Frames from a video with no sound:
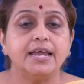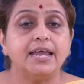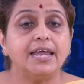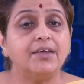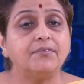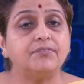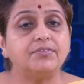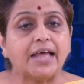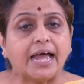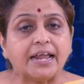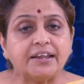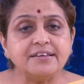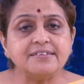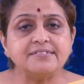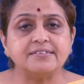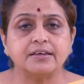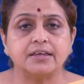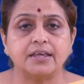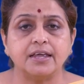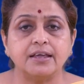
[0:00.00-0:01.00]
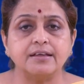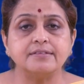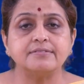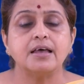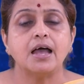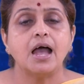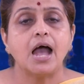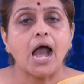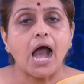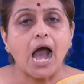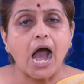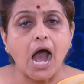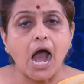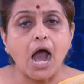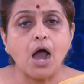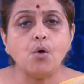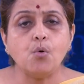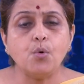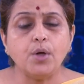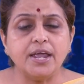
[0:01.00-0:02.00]
If that is the case,
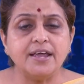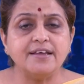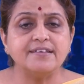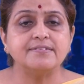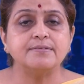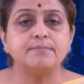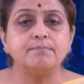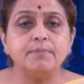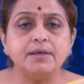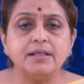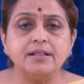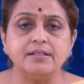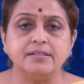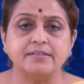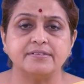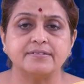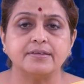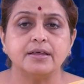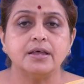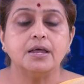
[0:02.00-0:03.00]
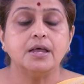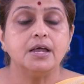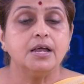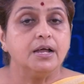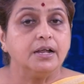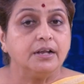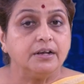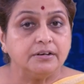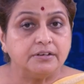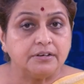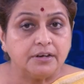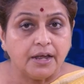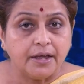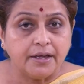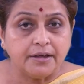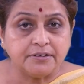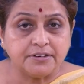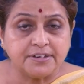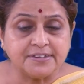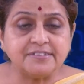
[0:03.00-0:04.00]
how is Mill's
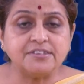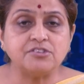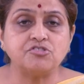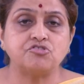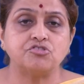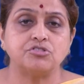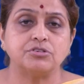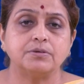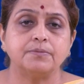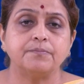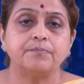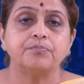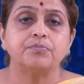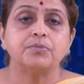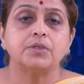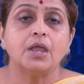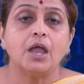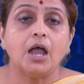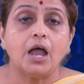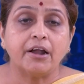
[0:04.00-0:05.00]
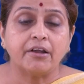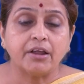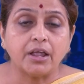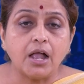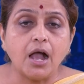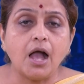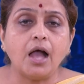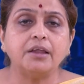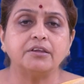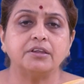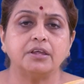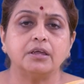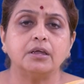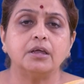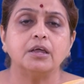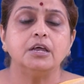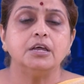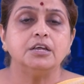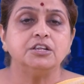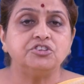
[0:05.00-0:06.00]
decision regarding
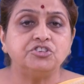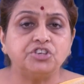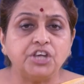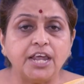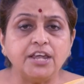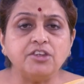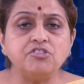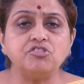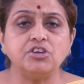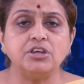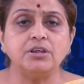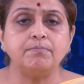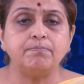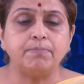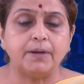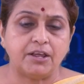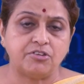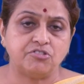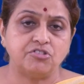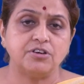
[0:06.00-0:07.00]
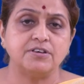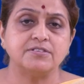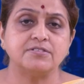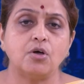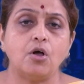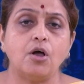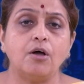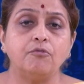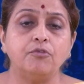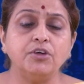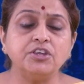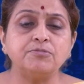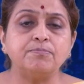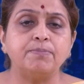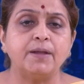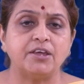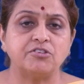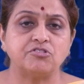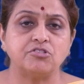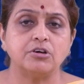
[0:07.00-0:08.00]
change in pleasures or which
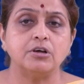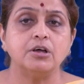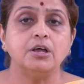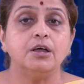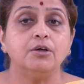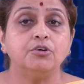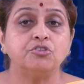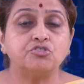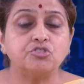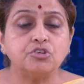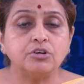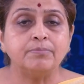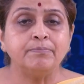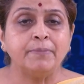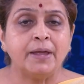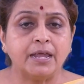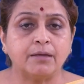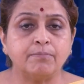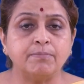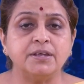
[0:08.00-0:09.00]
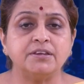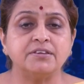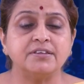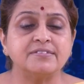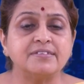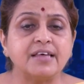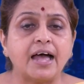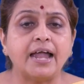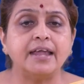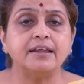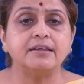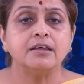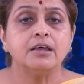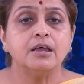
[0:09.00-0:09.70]
pleasure should make me decide